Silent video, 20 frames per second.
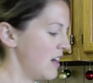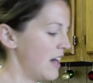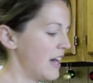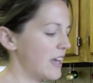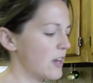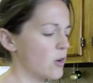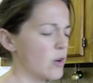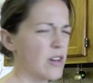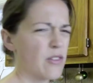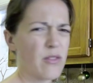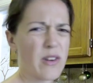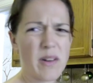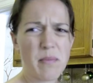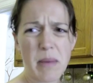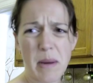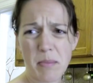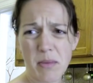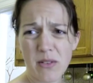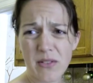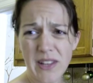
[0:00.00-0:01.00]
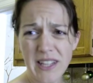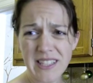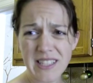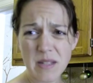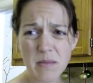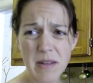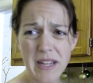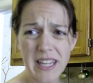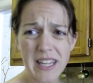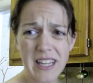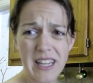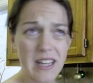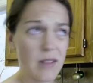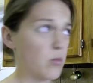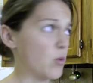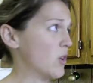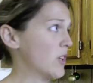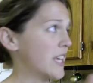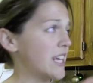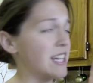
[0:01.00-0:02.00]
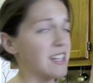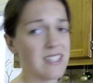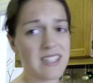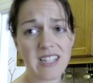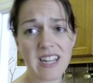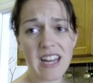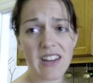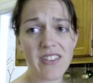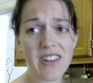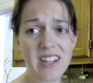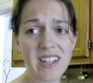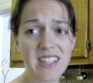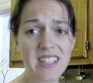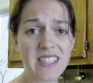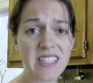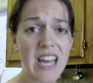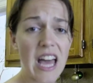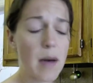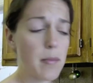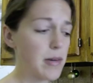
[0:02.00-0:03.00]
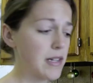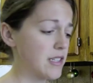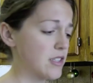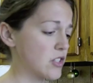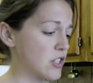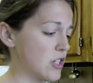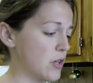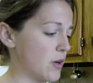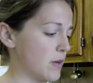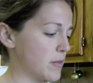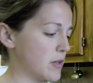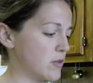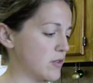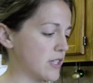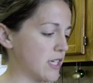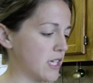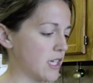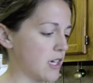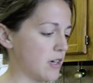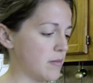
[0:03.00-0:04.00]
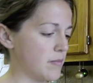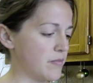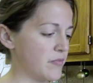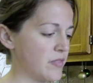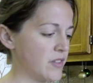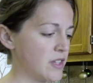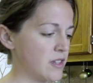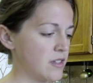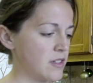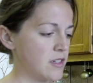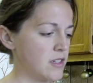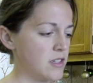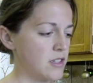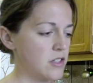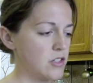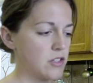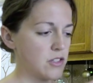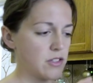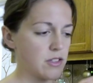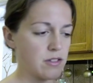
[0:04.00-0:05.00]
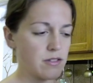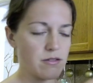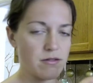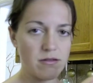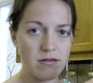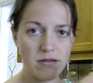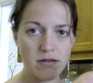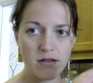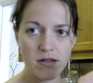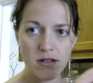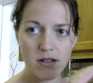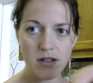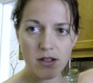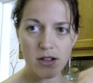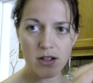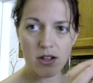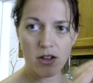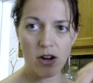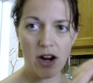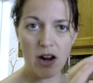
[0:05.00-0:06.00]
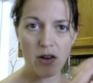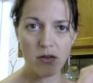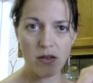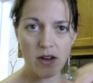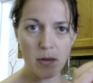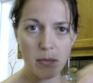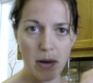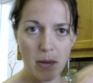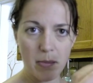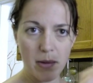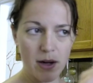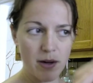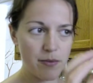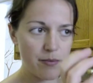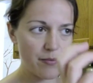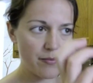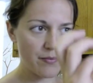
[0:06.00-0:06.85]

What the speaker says: I don't have red pepper flakes in my, well, he doesn't have it in his cabinet, so I'm using just ground red pepper.